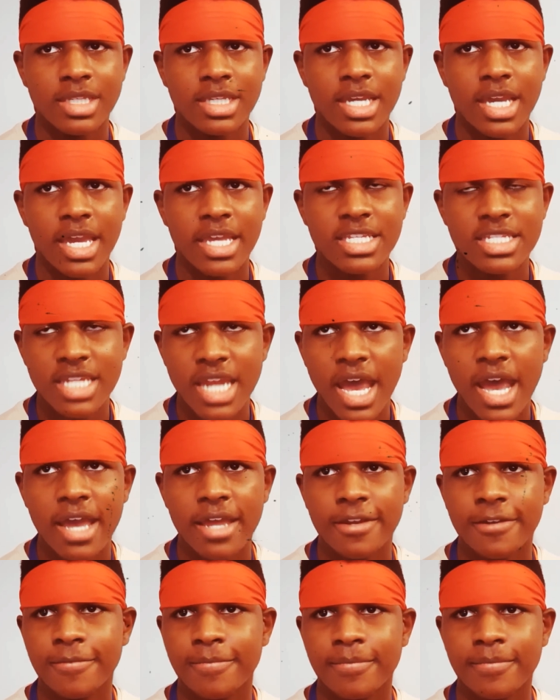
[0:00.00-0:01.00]
It's not
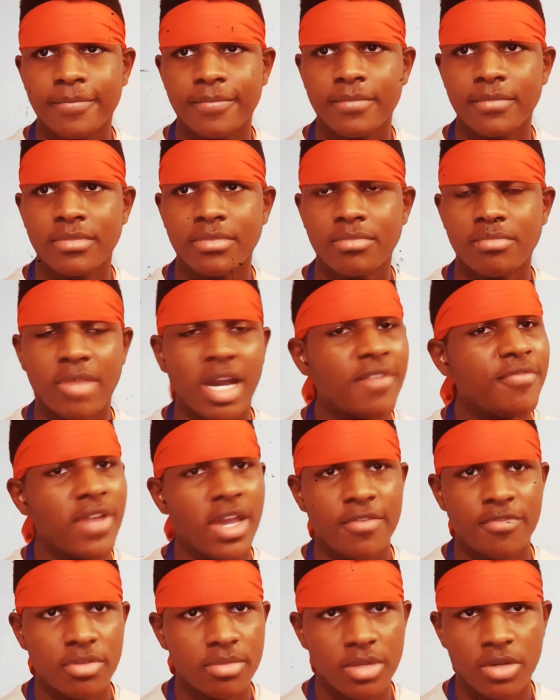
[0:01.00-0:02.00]
my
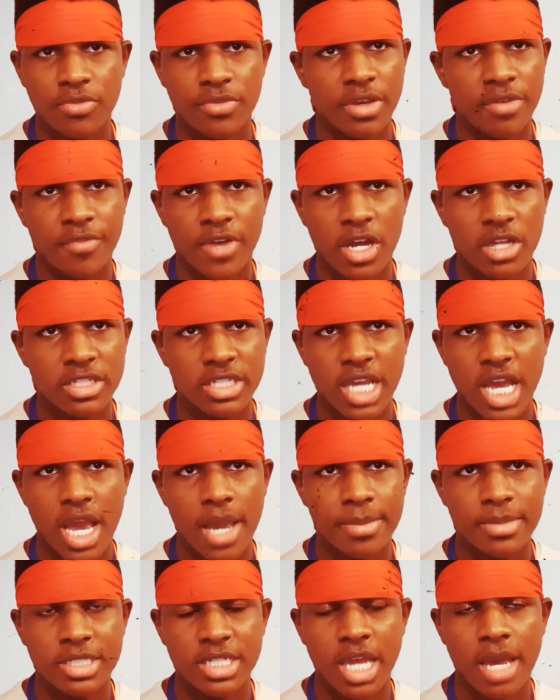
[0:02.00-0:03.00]
favorite movie of all
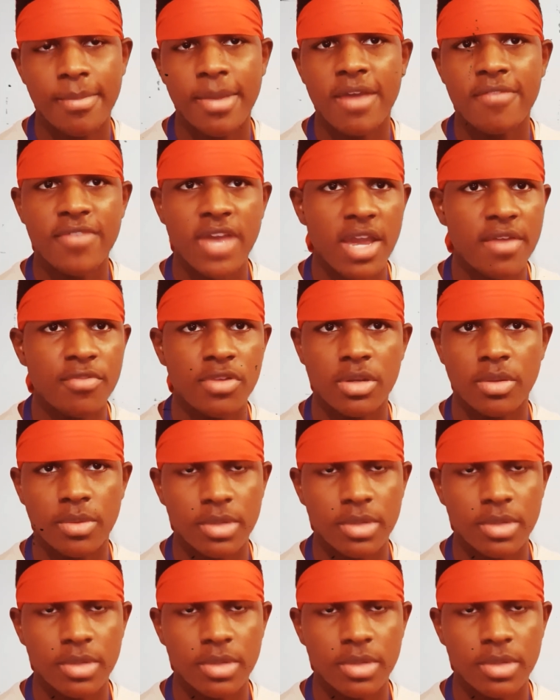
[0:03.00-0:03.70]
time. It's not my favorite.